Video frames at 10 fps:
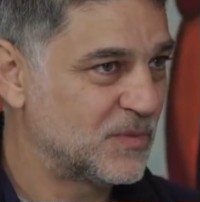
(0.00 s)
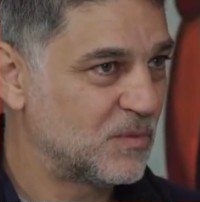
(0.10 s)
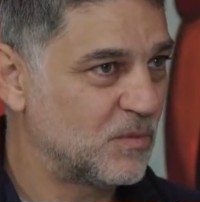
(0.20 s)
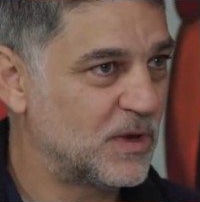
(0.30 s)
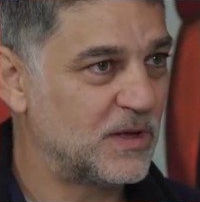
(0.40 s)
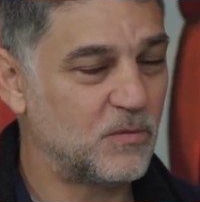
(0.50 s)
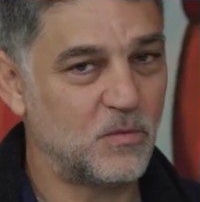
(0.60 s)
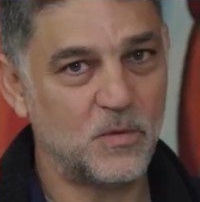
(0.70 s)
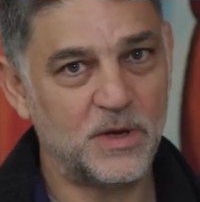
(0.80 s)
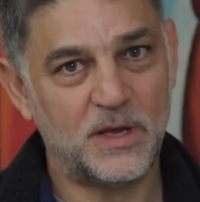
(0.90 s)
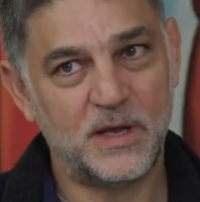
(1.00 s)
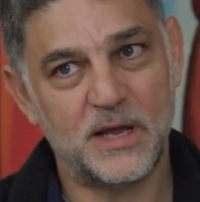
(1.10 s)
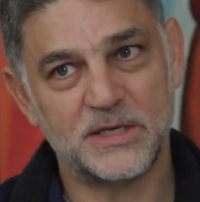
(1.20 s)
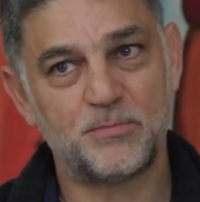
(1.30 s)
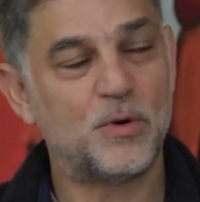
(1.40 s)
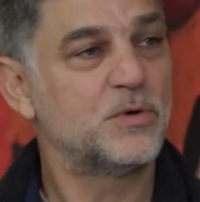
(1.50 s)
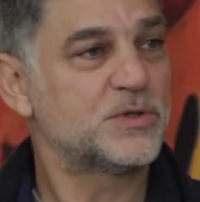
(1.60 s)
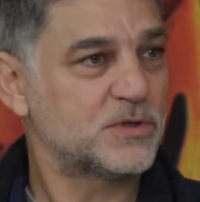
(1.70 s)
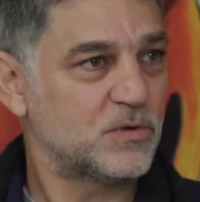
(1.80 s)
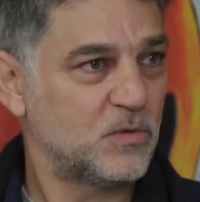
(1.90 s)
We, as
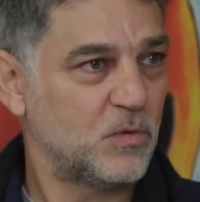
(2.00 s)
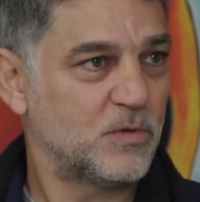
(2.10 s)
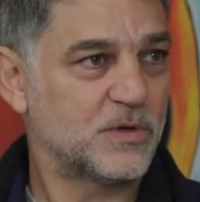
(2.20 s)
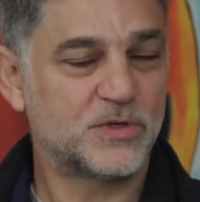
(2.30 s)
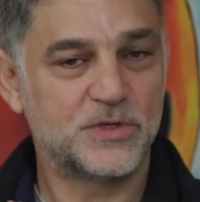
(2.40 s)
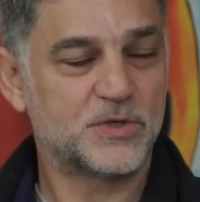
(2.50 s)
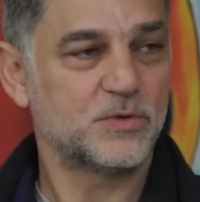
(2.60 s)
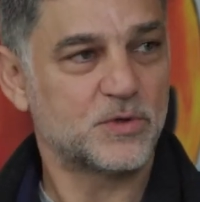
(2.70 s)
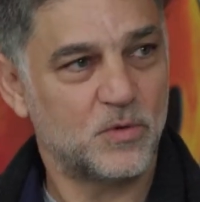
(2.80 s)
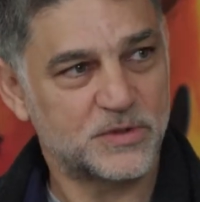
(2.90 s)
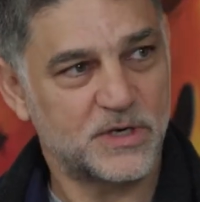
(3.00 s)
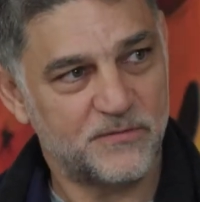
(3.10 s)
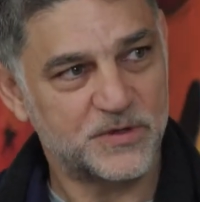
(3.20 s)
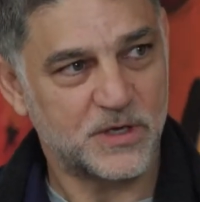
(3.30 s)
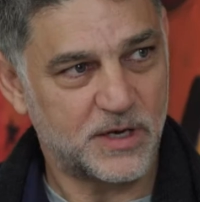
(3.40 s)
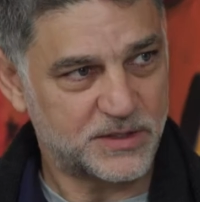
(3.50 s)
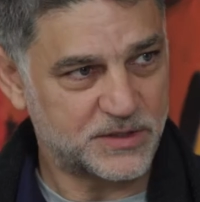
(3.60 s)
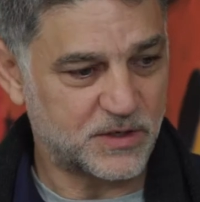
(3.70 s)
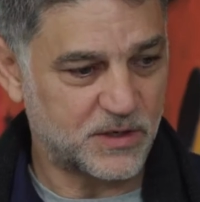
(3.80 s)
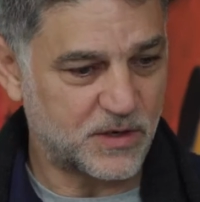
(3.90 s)
opposed to the traditional schools that
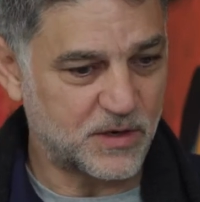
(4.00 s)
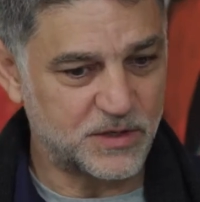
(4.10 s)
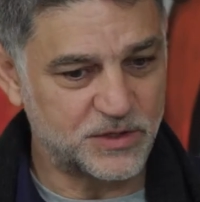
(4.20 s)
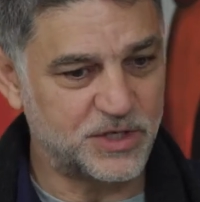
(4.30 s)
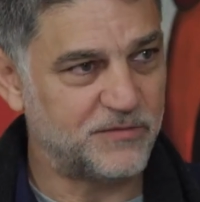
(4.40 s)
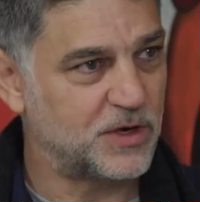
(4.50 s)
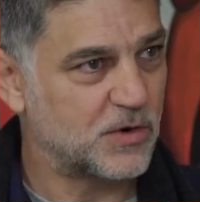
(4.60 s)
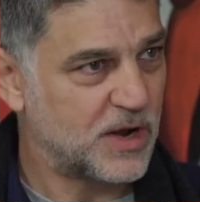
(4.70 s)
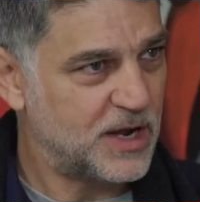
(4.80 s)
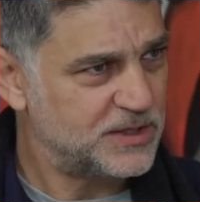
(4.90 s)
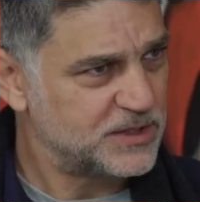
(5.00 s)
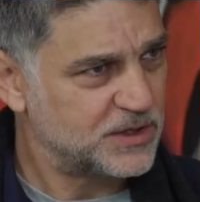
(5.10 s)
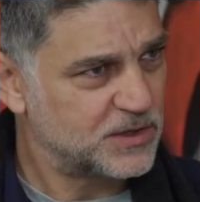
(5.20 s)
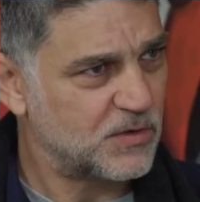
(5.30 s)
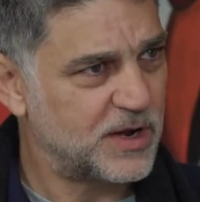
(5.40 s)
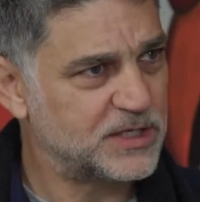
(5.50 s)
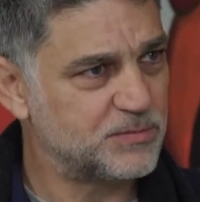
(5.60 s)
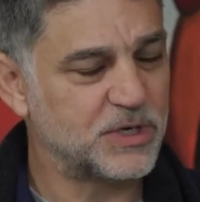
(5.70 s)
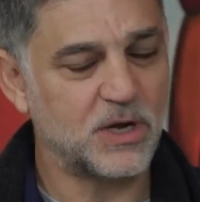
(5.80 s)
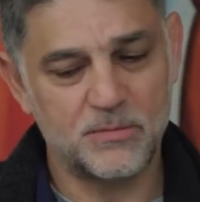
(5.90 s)
emphasize achieving grades, and the grades
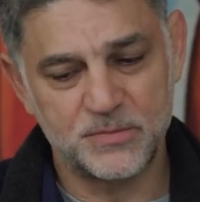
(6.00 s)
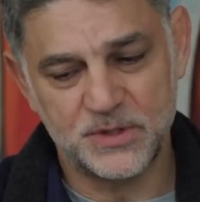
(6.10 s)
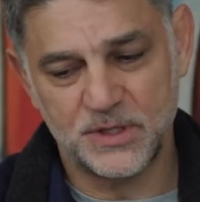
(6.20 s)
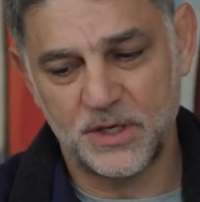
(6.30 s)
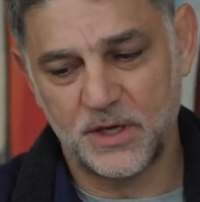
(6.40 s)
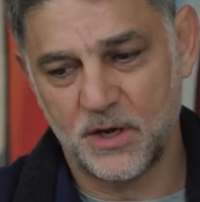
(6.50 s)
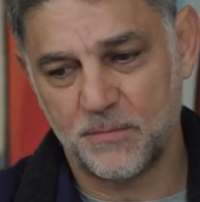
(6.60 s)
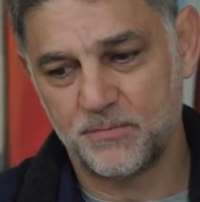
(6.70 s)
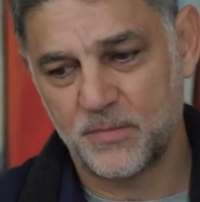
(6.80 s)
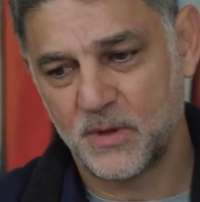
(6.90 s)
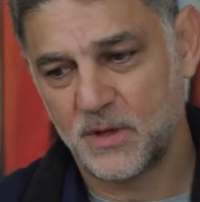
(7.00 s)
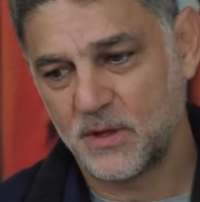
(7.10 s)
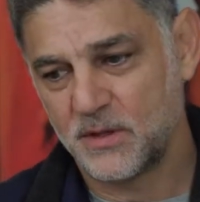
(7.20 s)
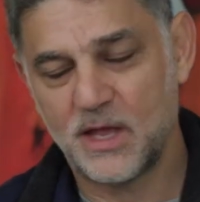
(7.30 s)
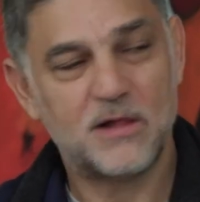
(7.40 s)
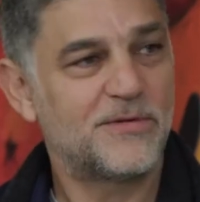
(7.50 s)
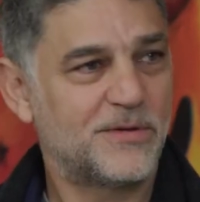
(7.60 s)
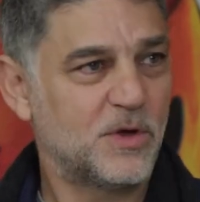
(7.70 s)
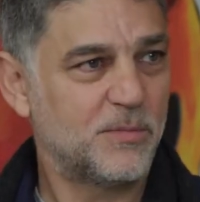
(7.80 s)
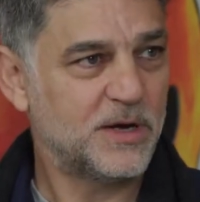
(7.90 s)
becomes the alpha
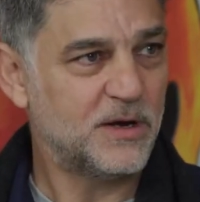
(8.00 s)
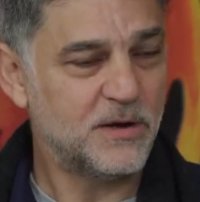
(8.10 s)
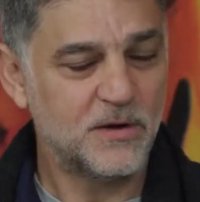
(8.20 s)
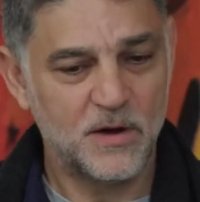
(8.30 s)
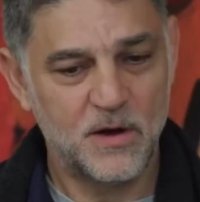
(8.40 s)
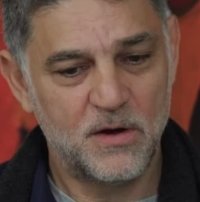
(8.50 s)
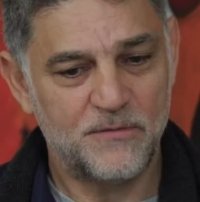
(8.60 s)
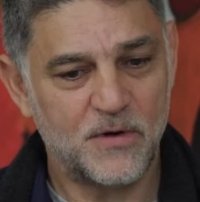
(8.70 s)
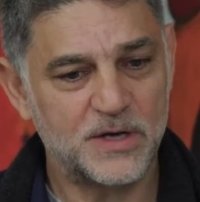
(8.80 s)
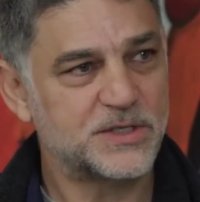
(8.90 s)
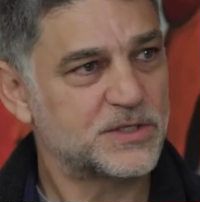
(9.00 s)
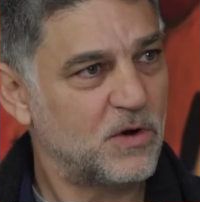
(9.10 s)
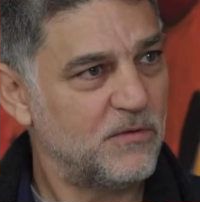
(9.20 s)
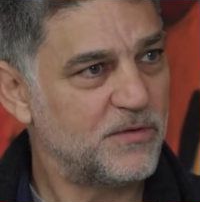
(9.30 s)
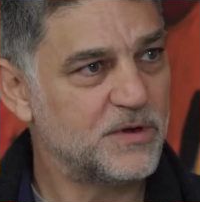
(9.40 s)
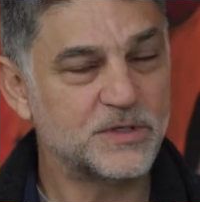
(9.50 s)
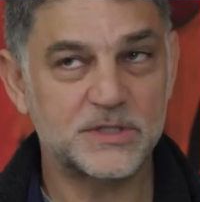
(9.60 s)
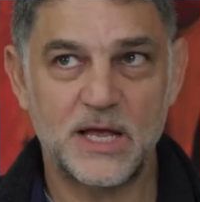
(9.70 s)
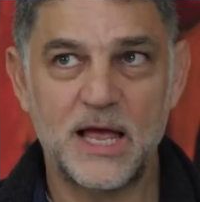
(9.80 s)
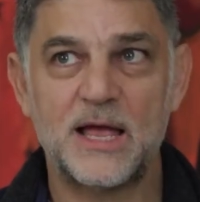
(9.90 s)
and the omega. For us, it's
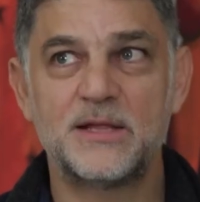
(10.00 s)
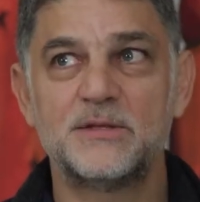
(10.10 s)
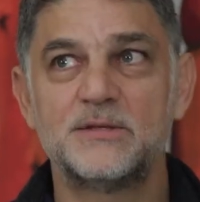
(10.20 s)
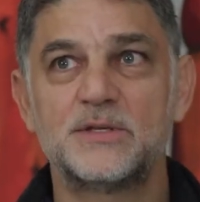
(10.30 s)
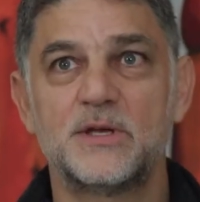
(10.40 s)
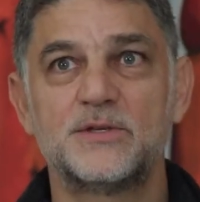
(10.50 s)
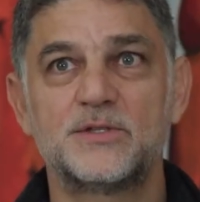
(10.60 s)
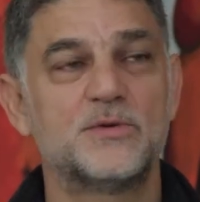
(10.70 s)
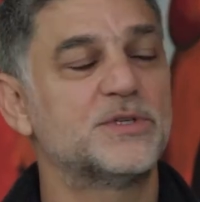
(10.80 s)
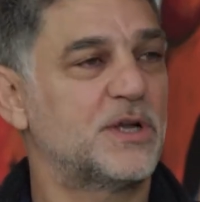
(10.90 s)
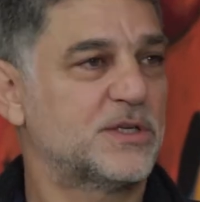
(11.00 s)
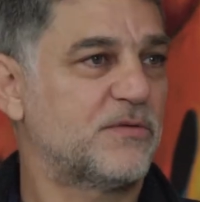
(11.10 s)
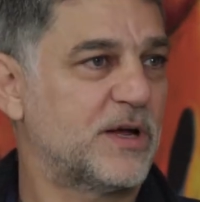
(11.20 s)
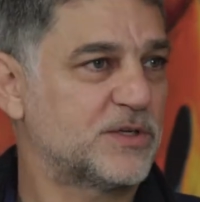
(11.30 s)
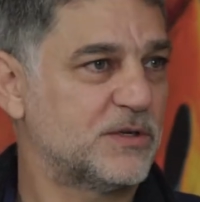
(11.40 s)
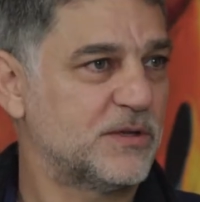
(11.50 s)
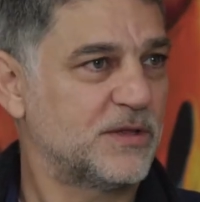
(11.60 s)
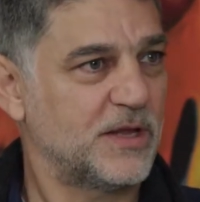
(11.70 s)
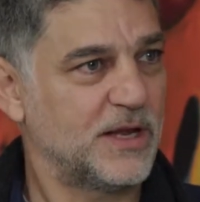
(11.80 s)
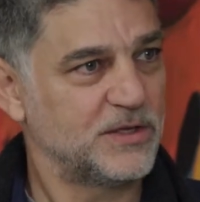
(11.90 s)
confidence and student satisfaction,
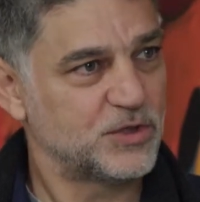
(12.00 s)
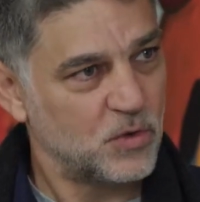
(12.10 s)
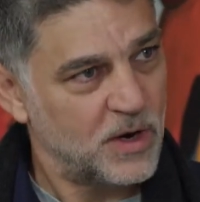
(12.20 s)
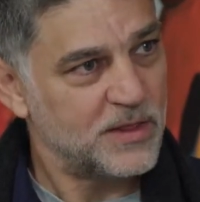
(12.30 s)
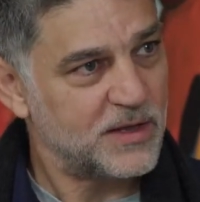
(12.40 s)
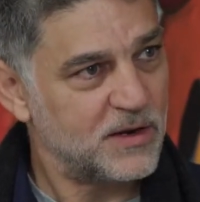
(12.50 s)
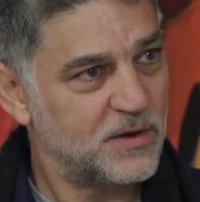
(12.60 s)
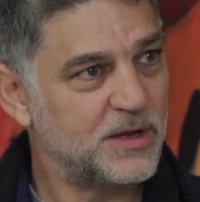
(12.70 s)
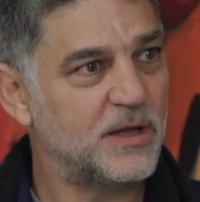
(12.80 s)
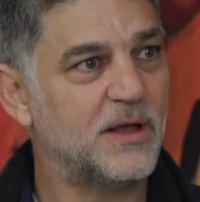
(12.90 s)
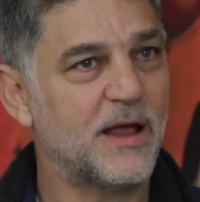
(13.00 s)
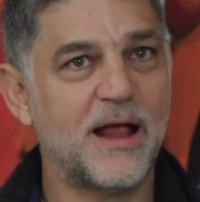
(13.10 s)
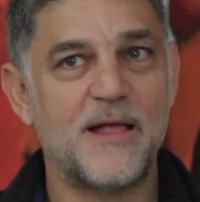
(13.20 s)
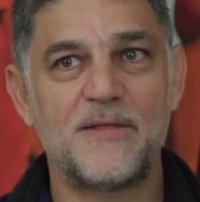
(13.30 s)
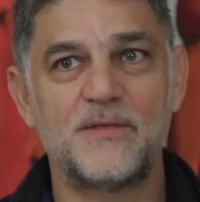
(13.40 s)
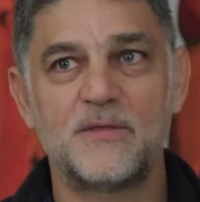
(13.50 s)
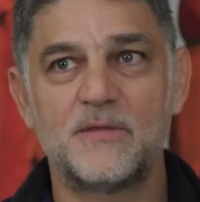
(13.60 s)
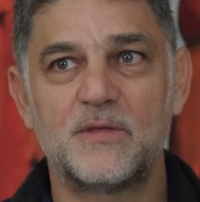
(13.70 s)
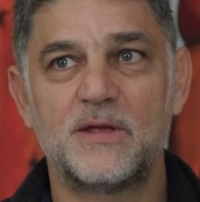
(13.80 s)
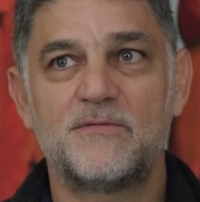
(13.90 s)
that they enjoy their learning
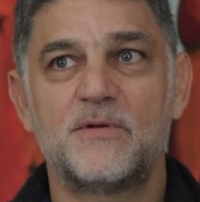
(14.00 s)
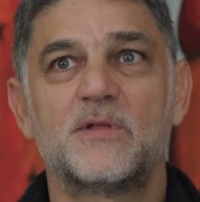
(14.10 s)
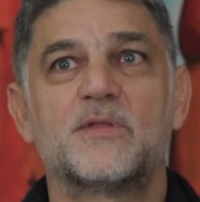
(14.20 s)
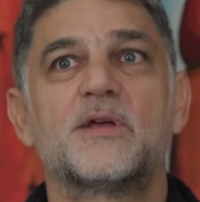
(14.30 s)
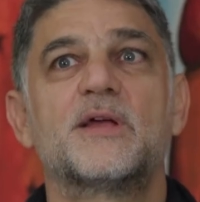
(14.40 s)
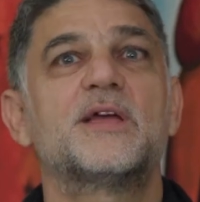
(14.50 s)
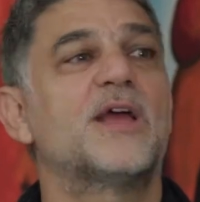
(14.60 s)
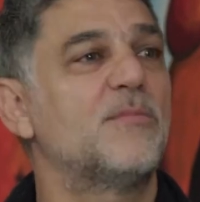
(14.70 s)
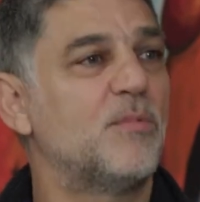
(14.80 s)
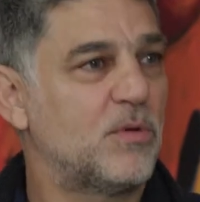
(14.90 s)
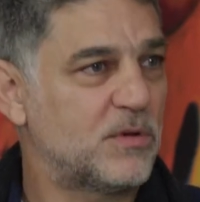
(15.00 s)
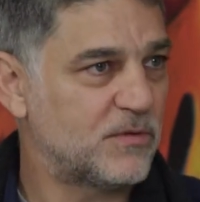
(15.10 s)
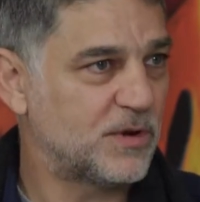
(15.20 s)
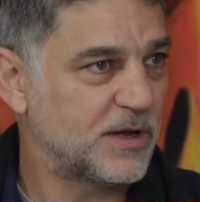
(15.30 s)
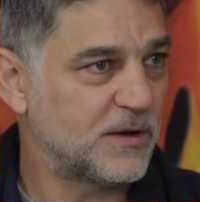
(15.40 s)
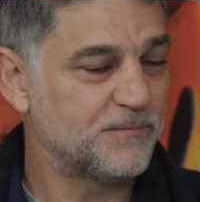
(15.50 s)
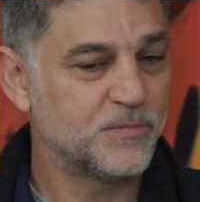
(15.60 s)
and they feel that they're capable of learning.